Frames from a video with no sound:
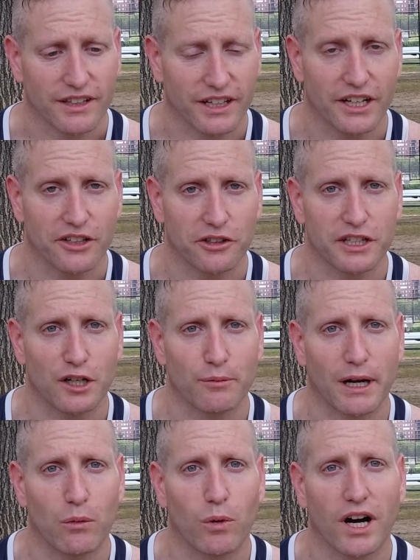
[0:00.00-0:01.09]
Then I'd look down at
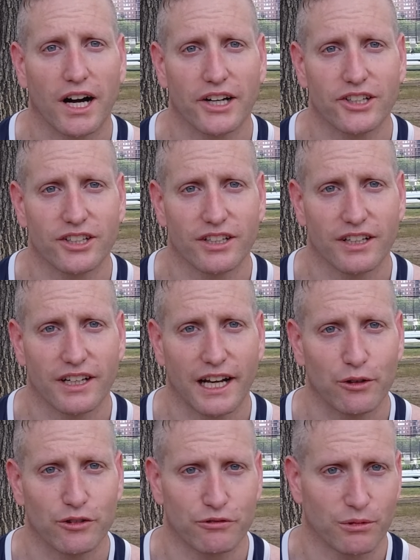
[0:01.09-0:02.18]
my watch, and
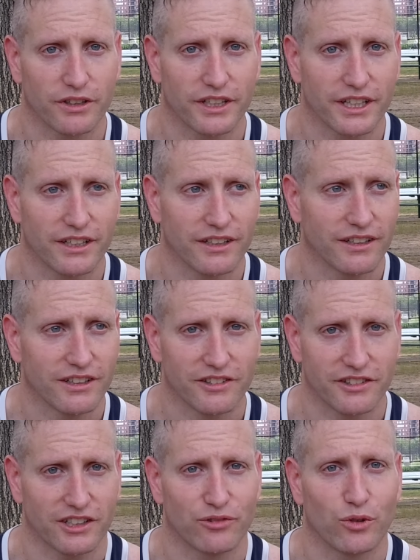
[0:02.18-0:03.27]
I was running
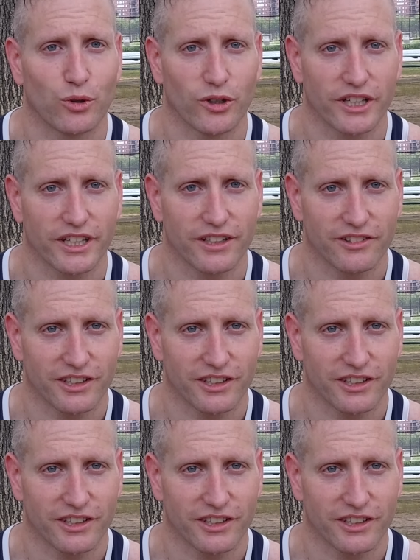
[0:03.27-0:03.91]
640,